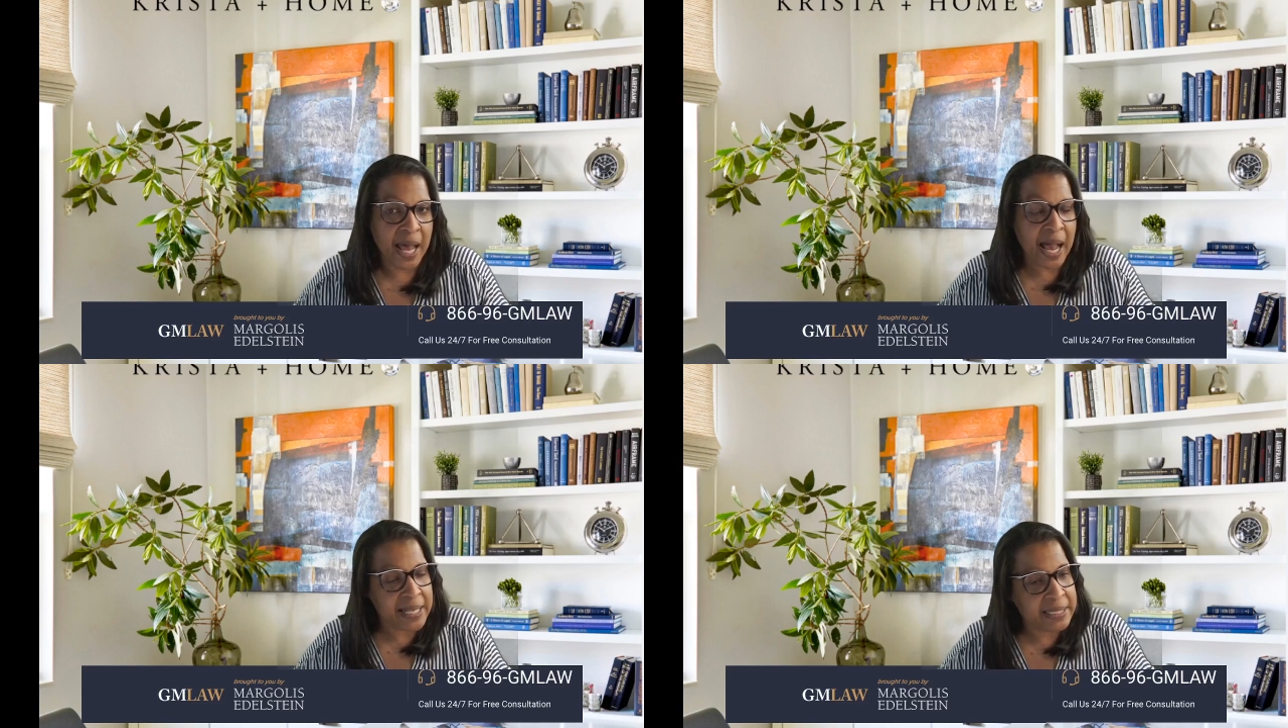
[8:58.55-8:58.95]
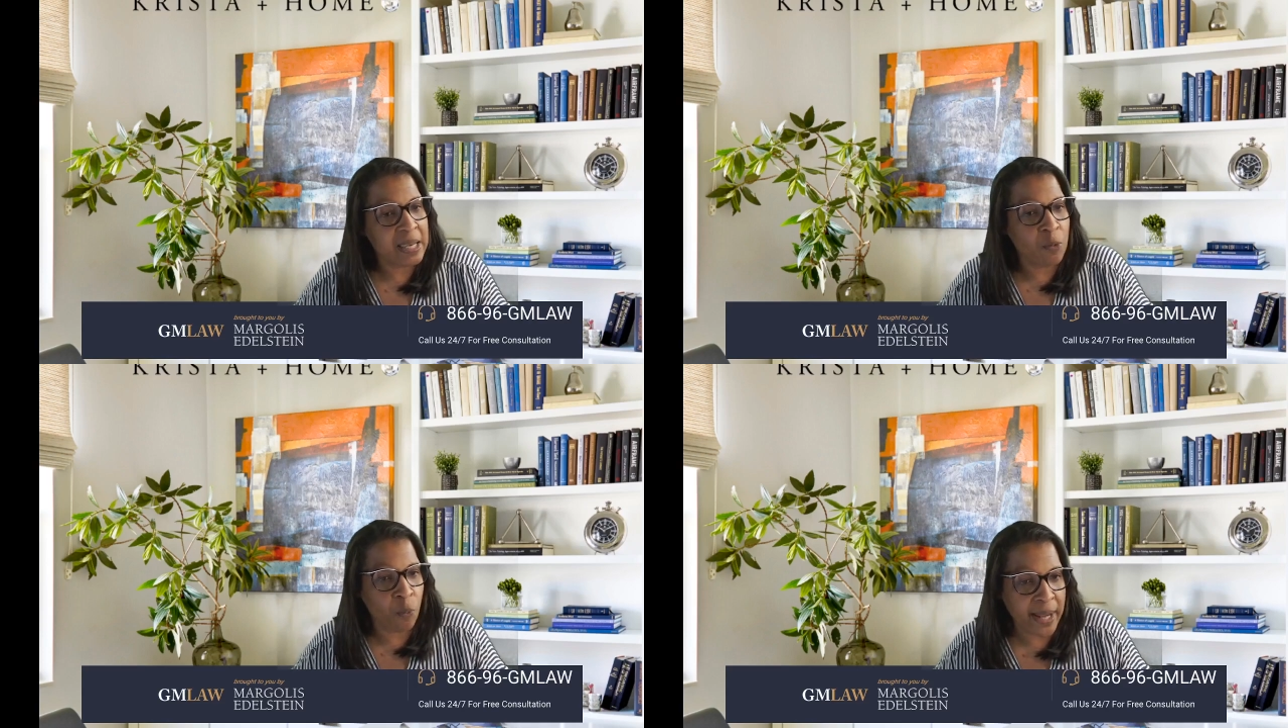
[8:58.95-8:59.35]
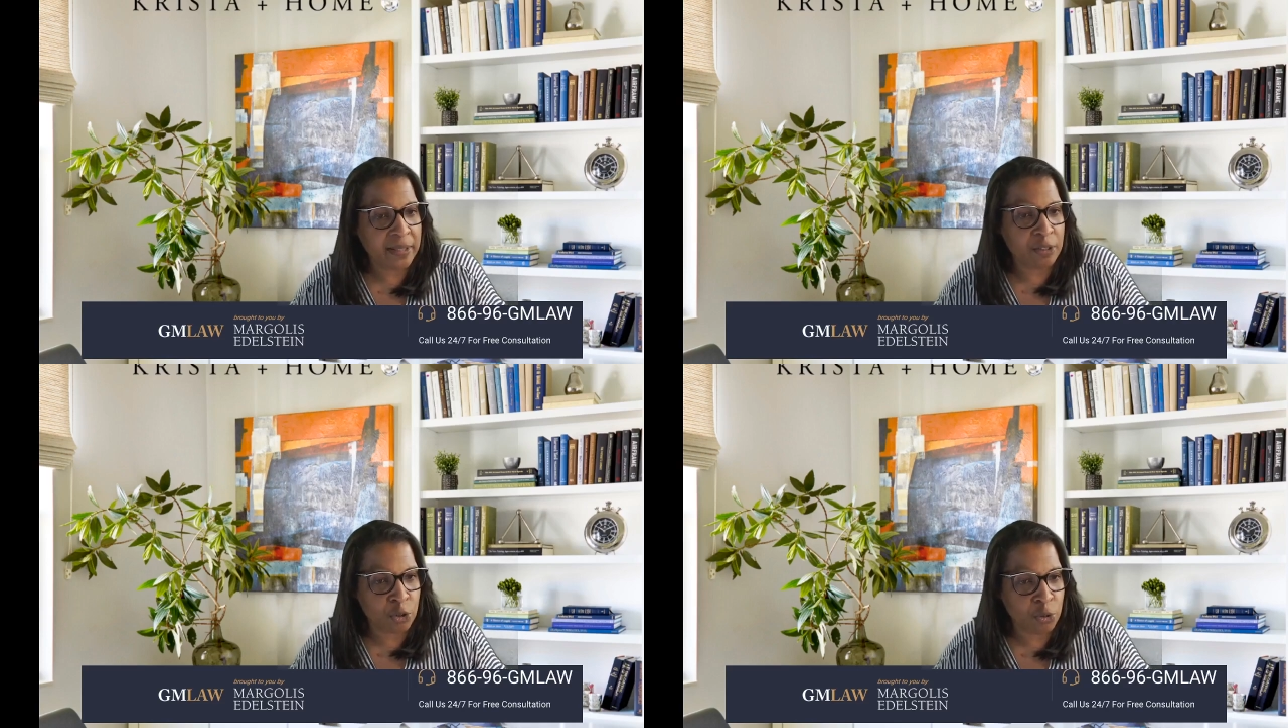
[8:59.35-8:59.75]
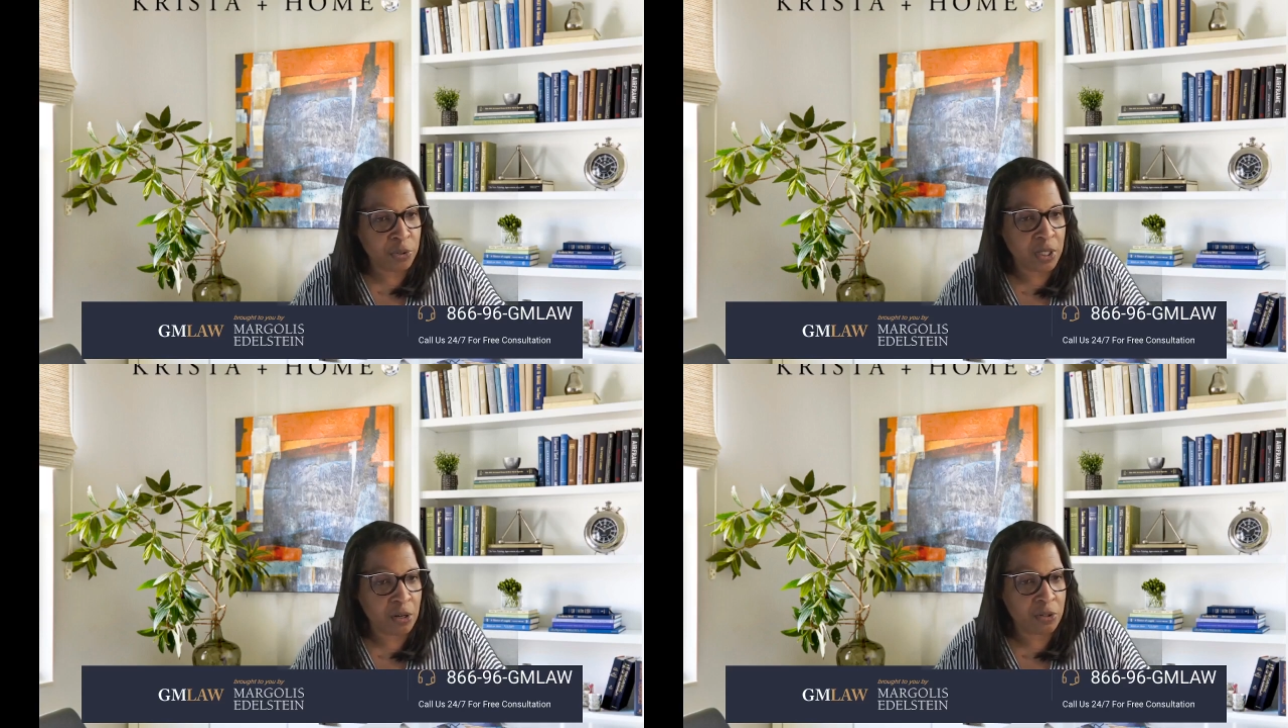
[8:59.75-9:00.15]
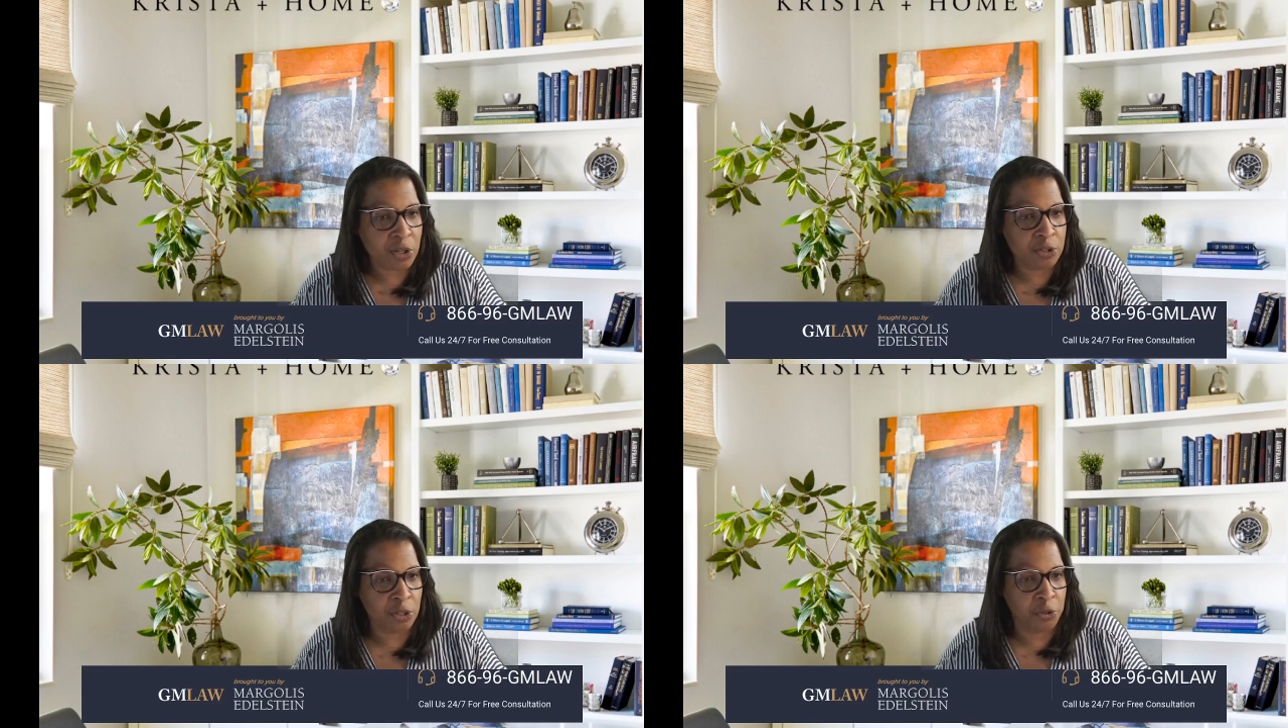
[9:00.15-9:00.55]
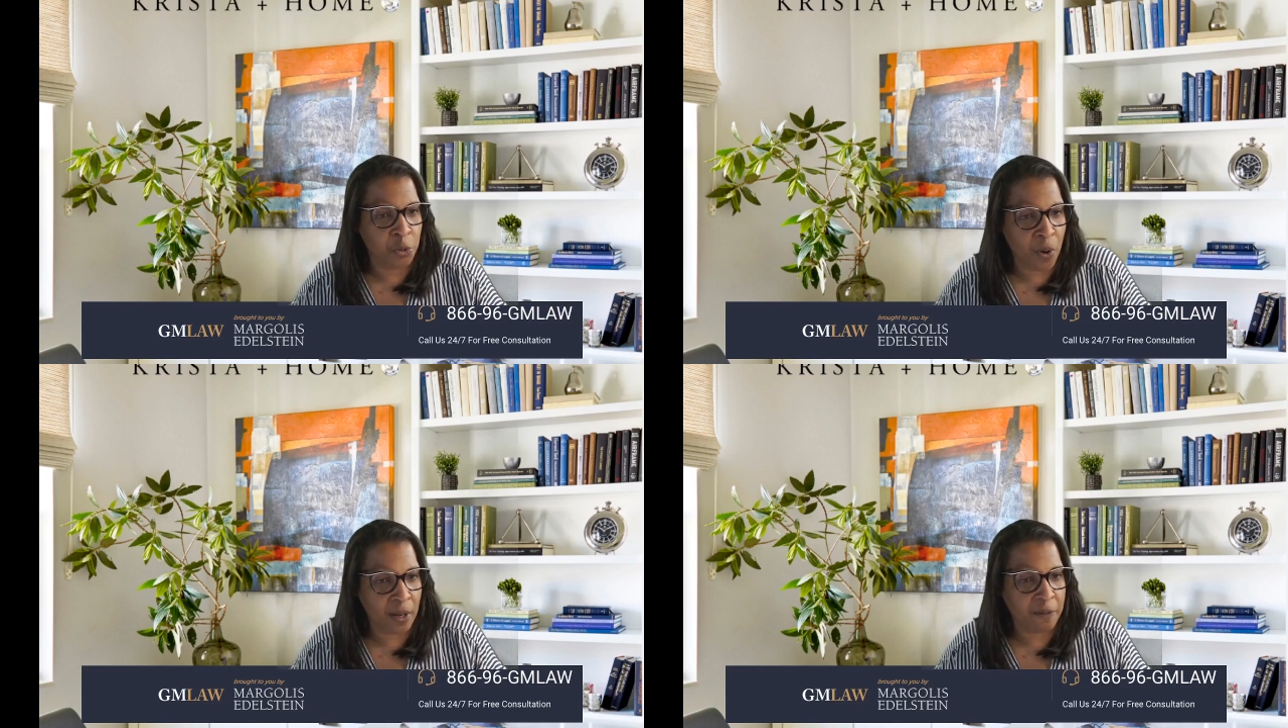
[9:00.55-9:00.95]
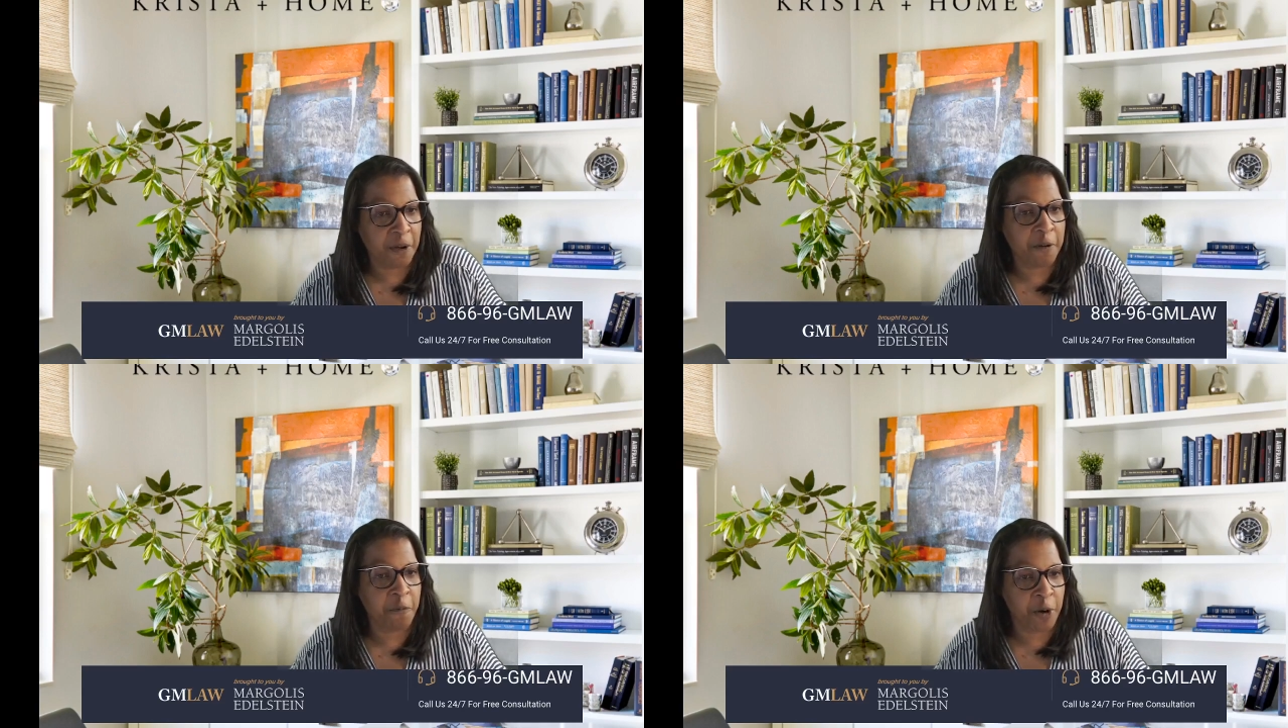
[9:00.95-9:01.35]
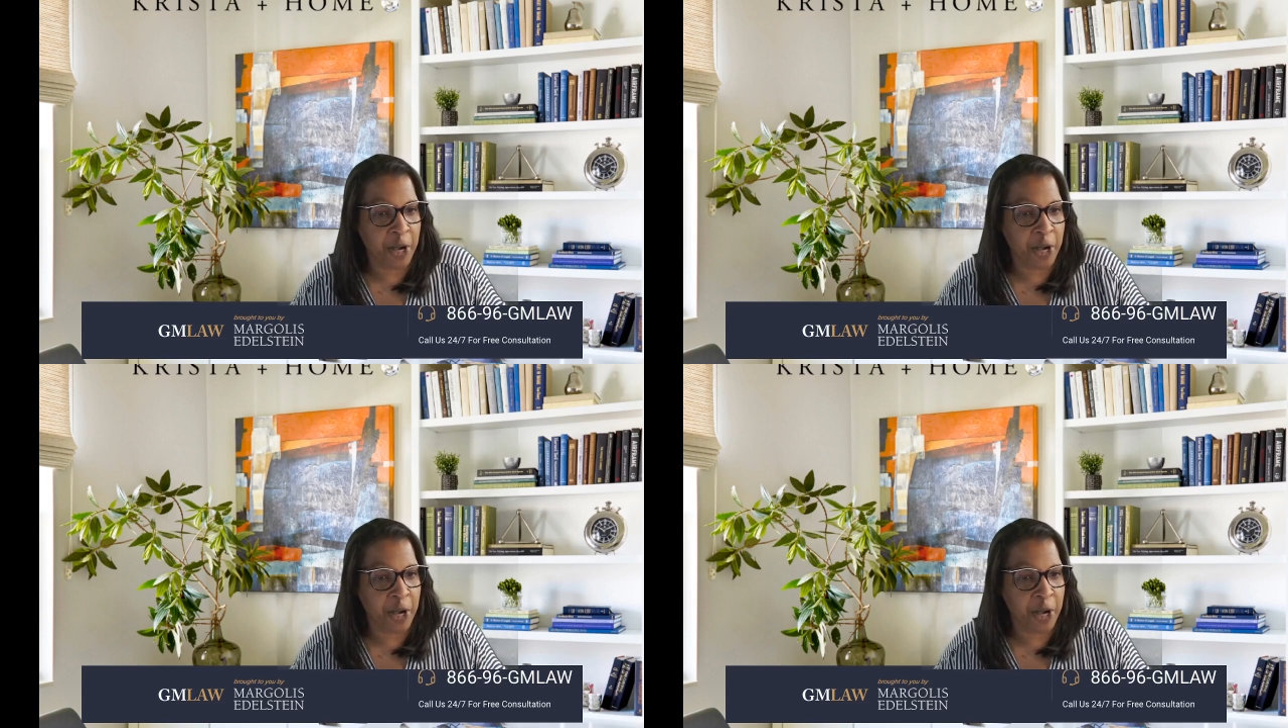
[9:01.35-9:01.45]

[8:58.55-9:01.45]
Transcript: I say, wait the 2 years until you qualify for an